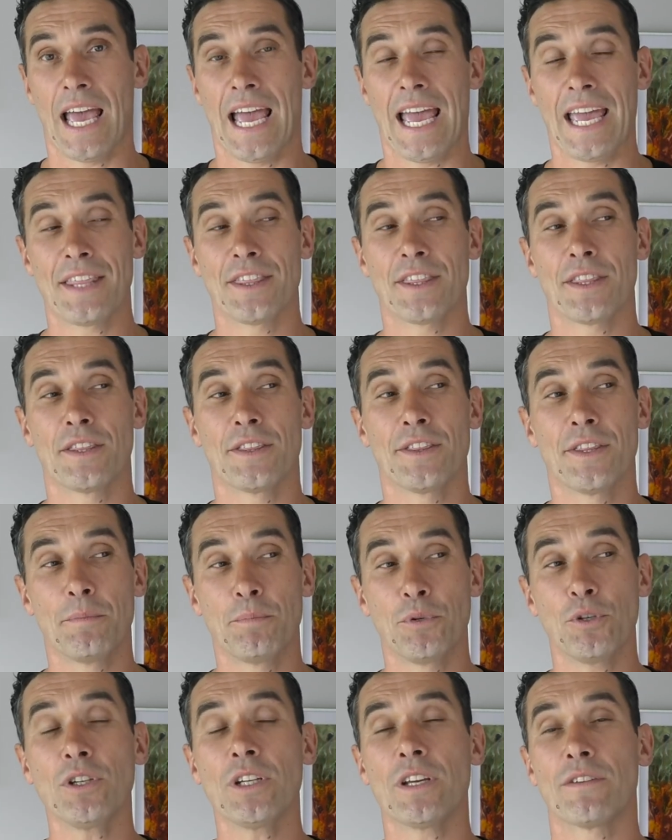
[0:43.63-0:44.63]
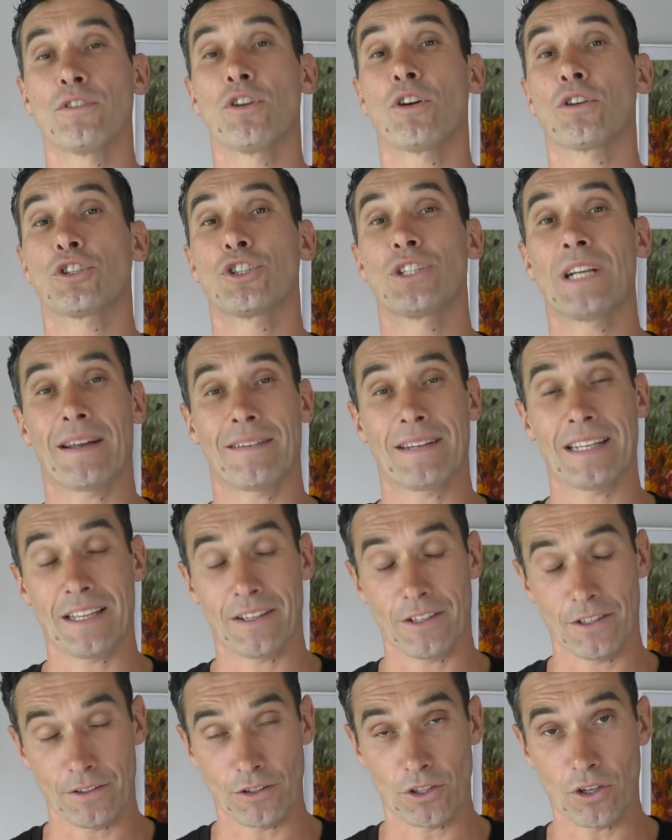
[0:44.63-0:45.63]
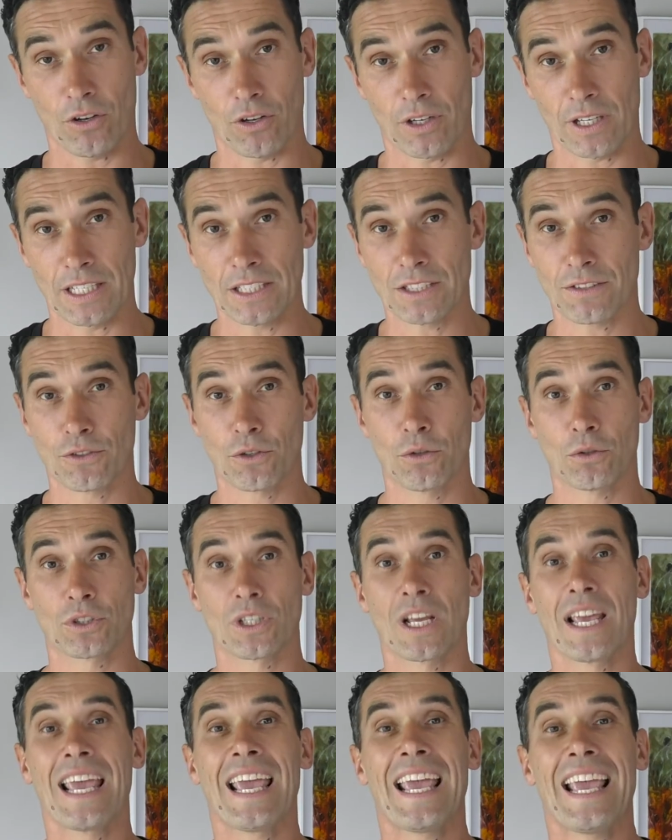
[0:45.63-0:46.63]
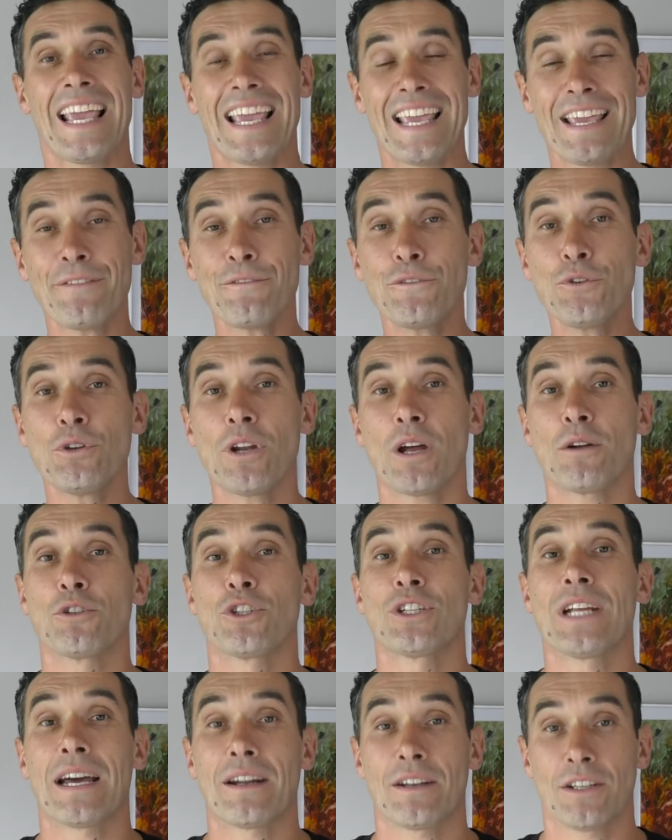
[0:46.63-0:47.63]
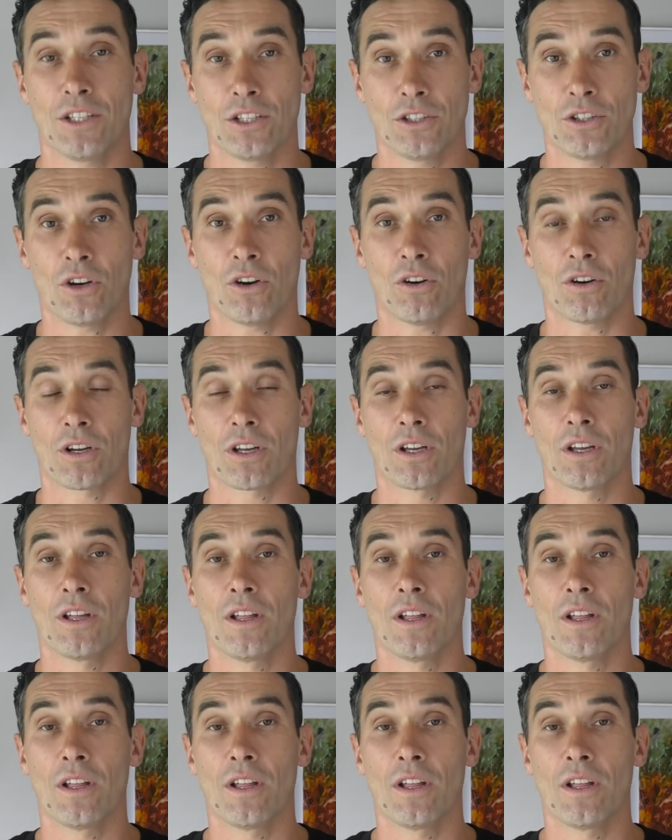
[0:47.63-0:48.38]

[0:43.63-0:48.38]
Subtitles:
And the beauty of not shouting at your dog is, of course, if you don't shout at your dog,